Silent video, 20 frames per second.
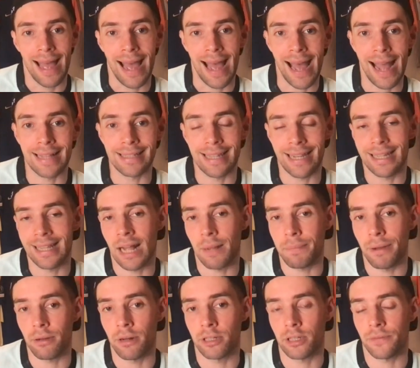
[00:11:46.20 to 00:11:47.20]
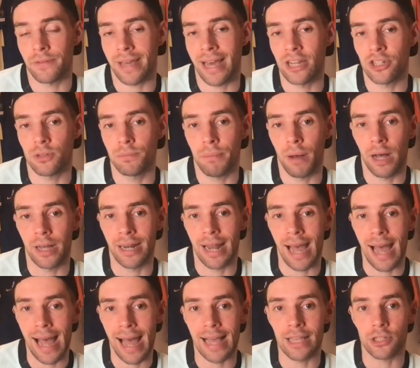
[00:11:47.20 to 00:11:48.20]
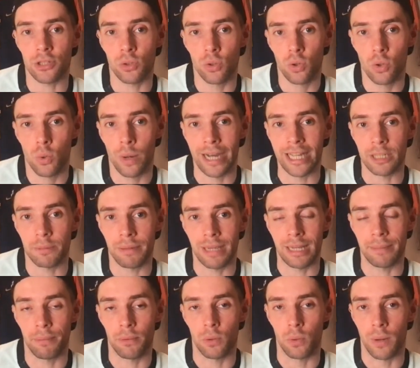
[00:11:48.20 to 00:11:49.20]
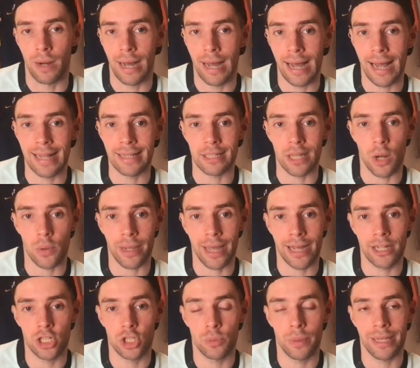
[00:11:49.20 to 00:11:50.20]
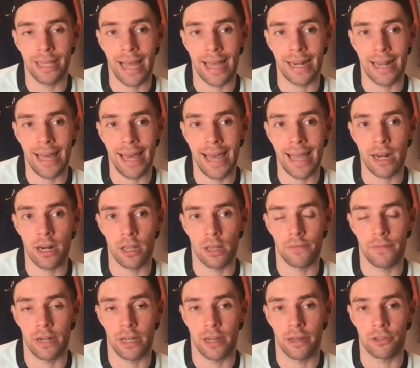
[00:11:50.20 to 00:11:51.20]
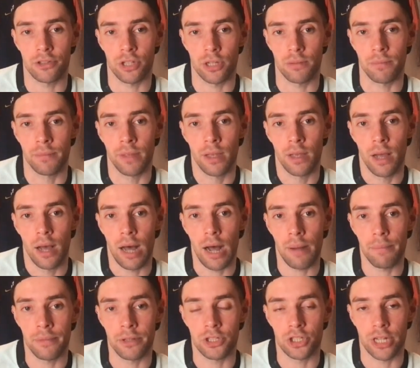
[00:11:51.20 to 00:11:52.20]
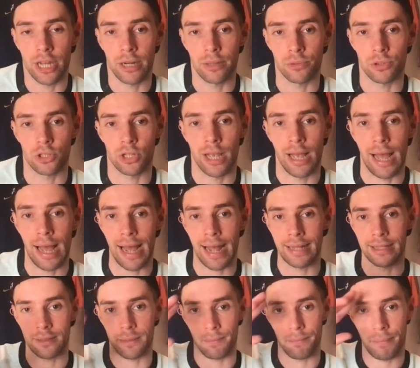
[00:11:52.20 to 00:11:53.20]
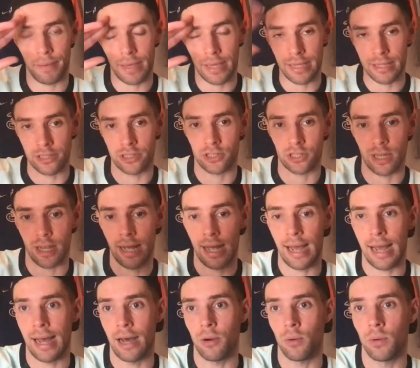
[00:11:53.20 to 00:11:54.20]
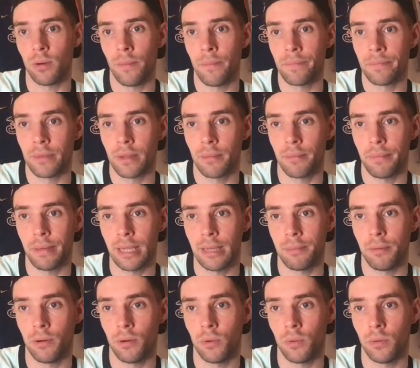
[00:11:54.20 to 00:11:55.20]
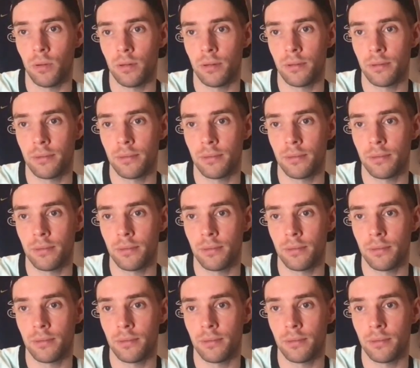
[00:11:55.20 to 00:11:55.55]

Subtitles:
and hit that bell notification button as always, people. And I'll catch you again in another video soon. Up the Chelsea and peace out, people.